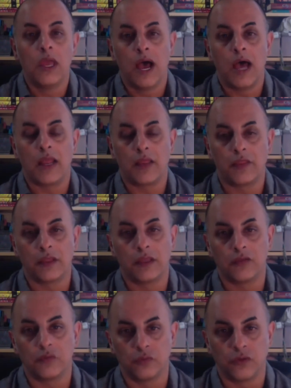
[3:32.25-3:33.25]
And I think
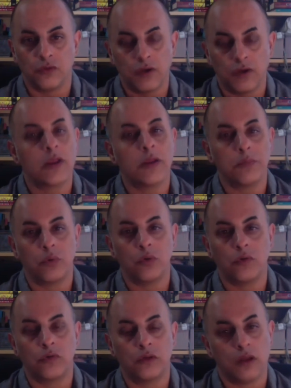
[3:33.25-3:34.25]
it's also very
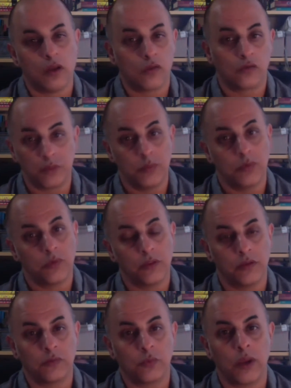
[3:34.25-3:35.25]
important, and lots of people
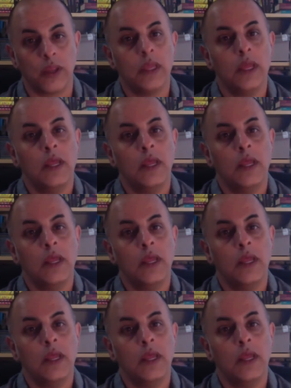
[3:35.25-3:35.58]
think this way,